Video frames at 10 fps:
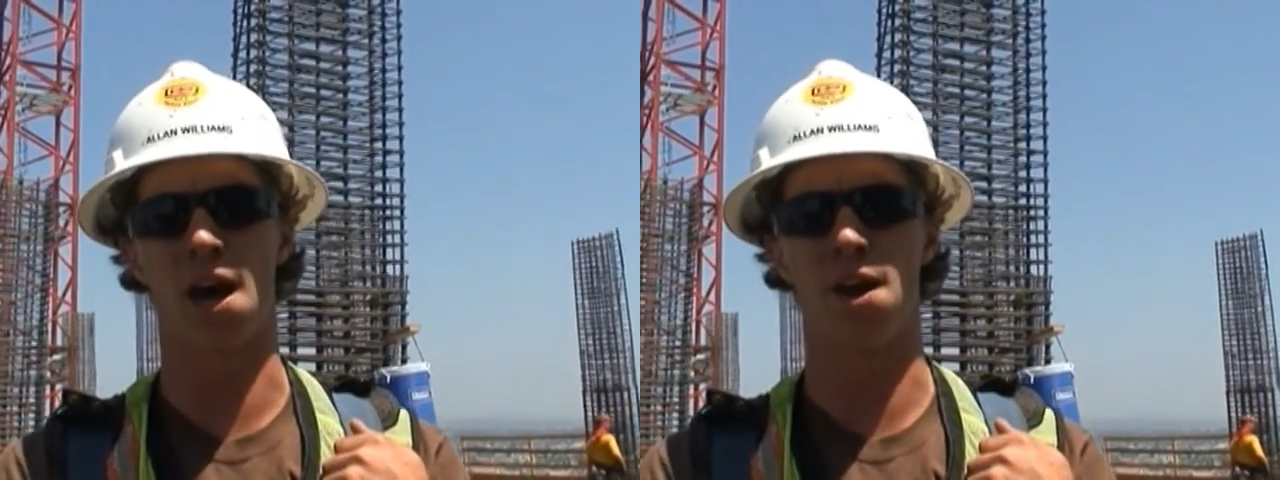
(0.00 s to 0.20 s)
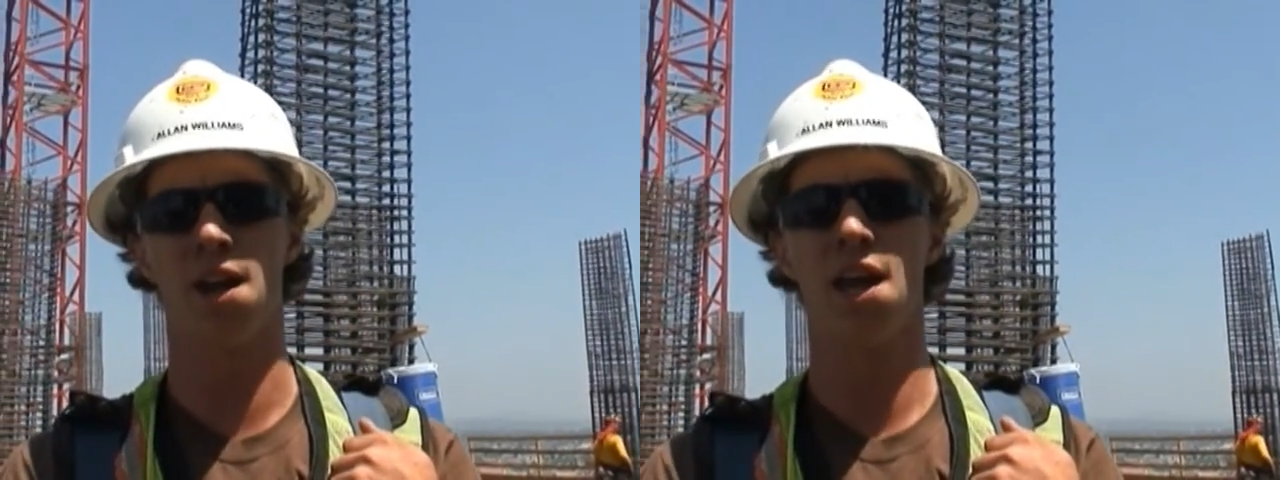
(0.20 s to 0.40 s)

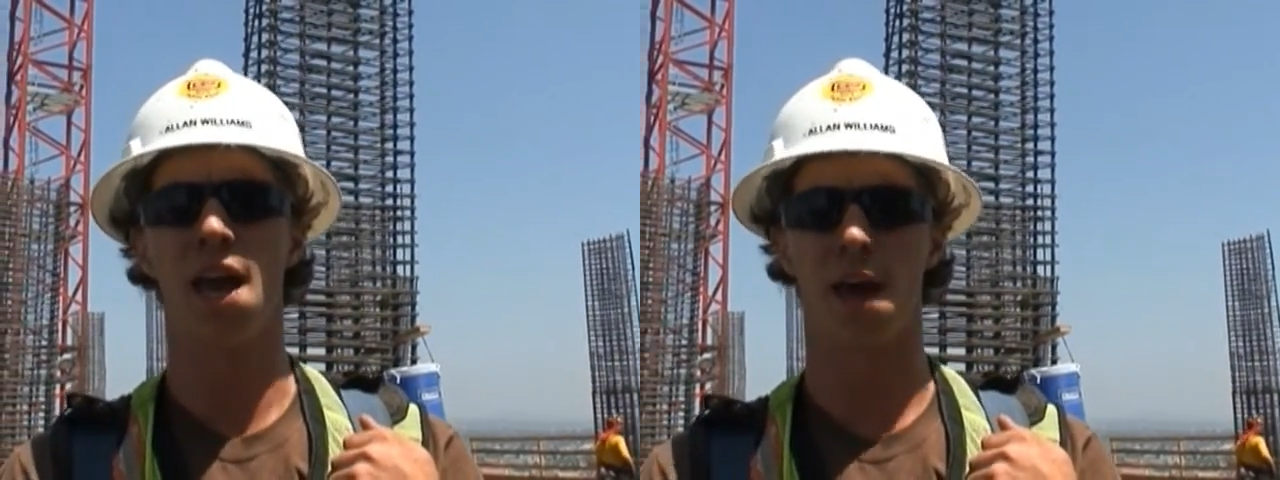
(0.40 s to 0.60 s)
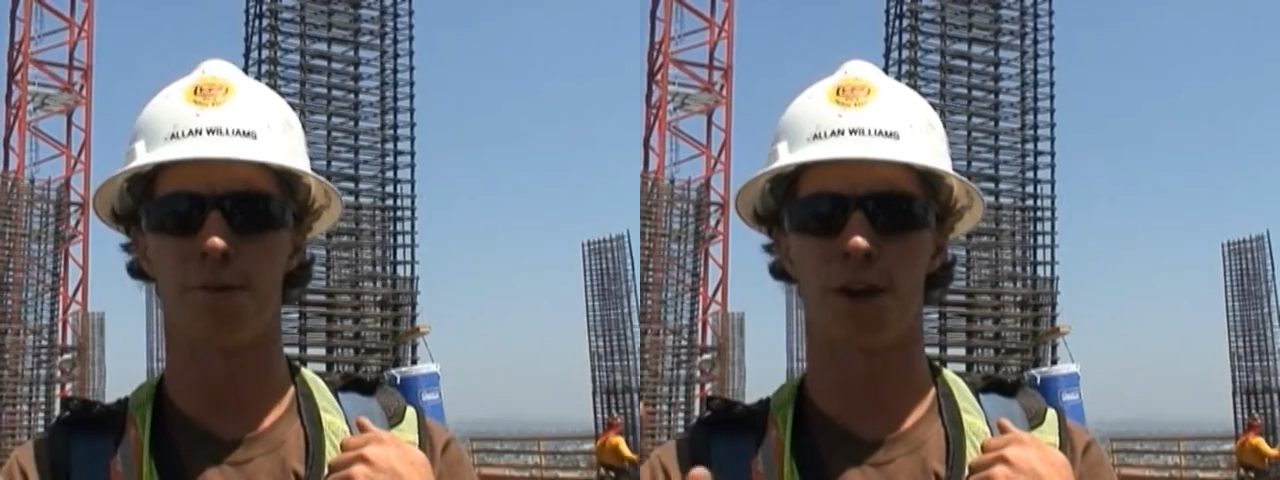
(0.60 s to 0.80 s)
down
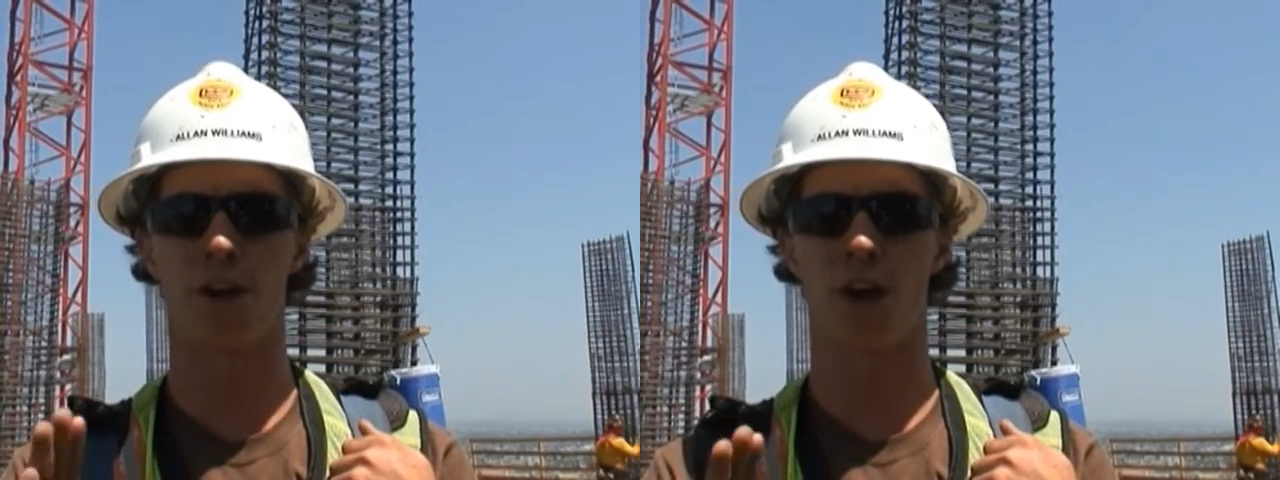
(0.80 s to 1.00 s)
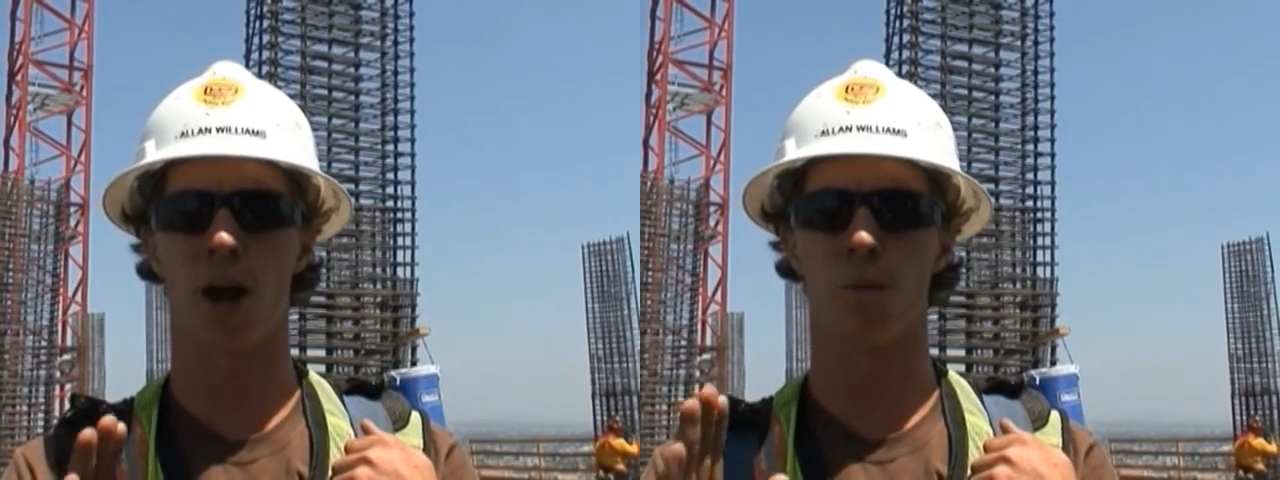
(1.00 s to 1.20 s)
and
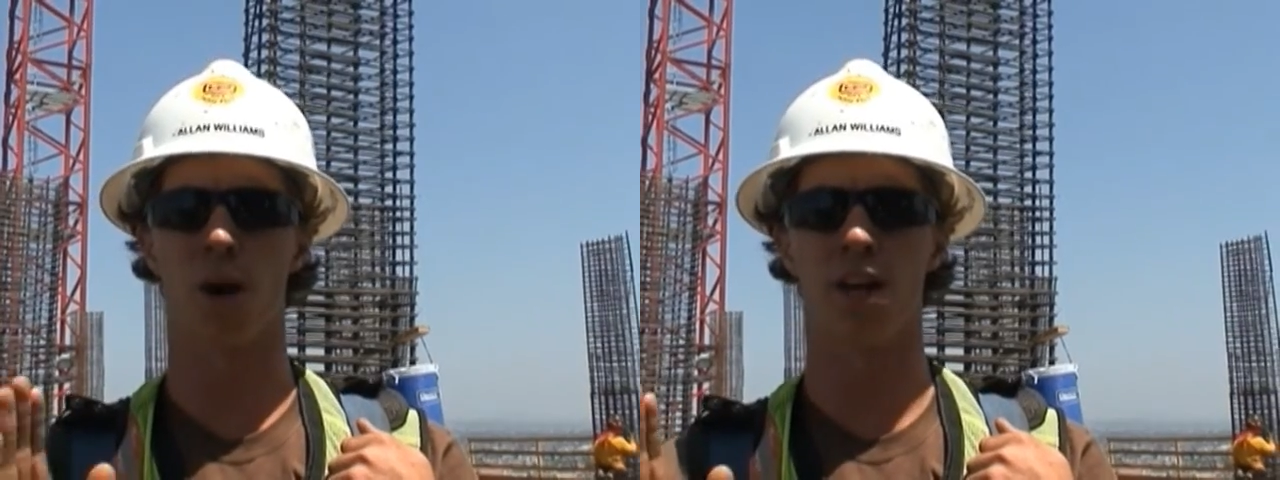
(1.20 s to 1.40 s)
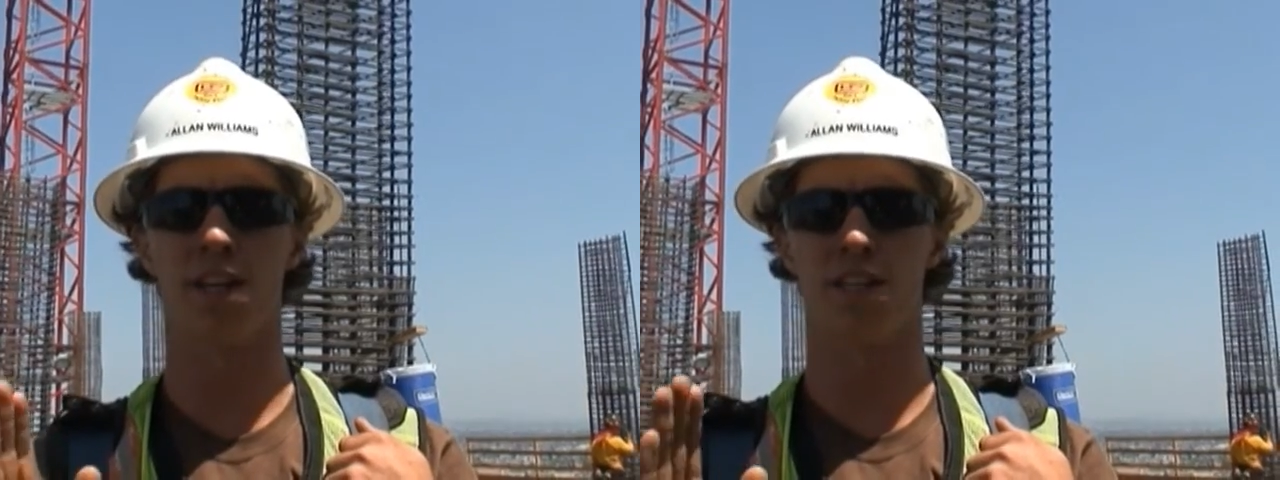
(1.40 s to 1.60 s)
figure out
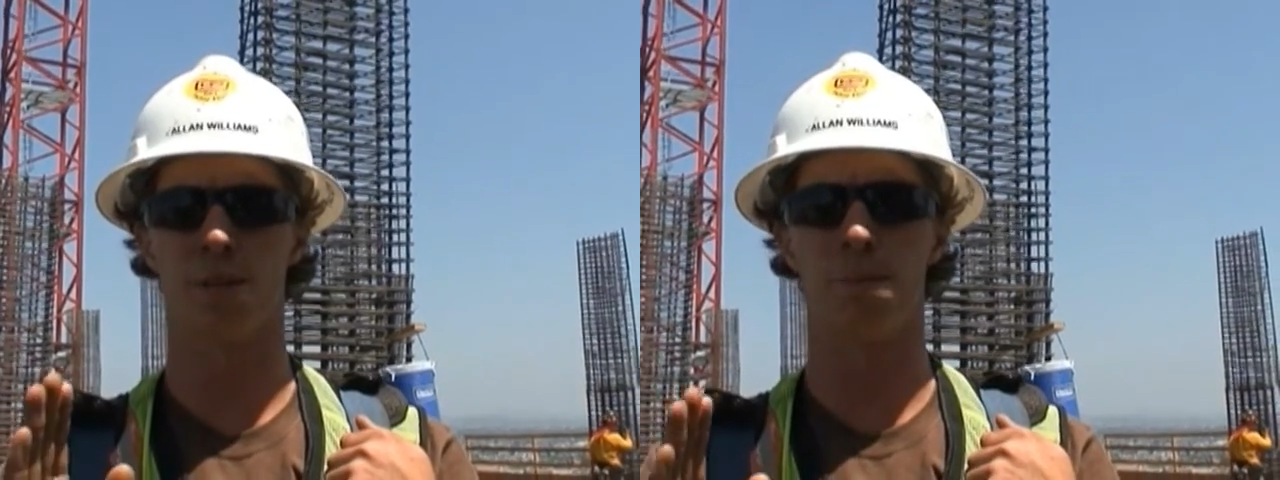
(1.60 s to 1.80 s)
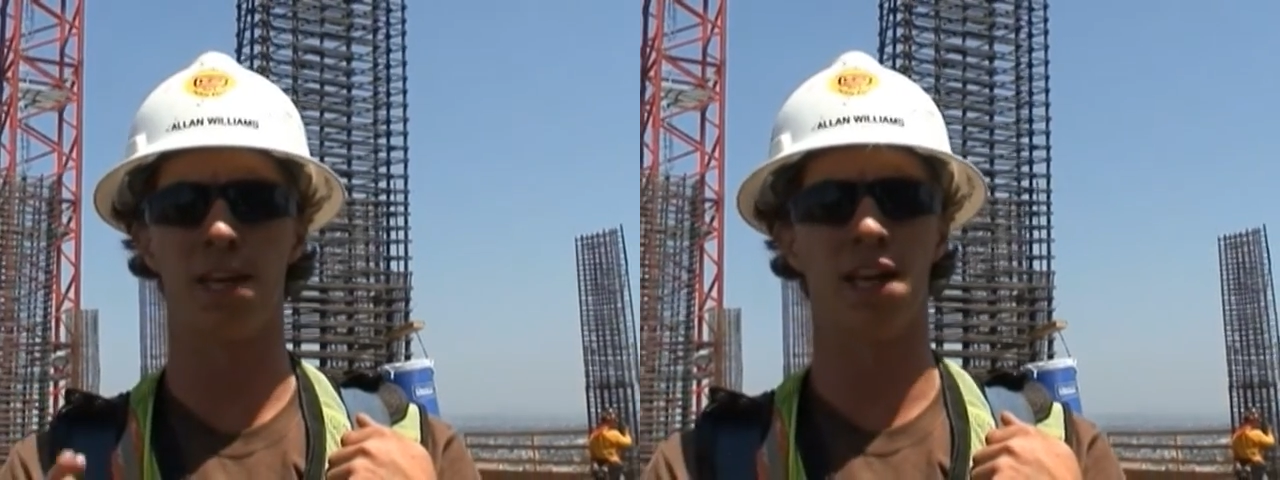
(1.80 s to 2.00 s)
where he needs
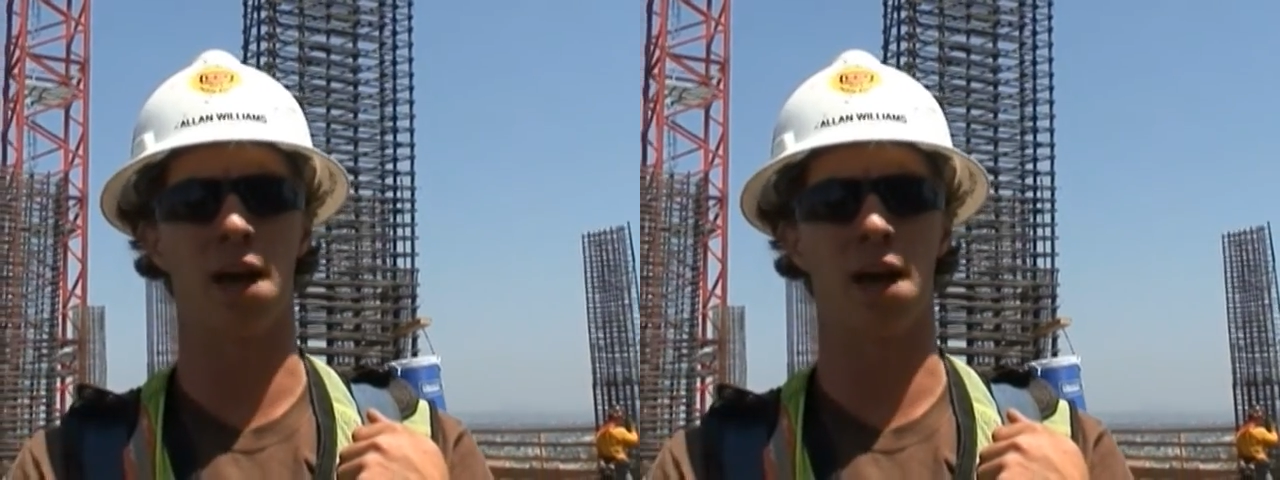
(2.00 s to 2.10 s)
to be.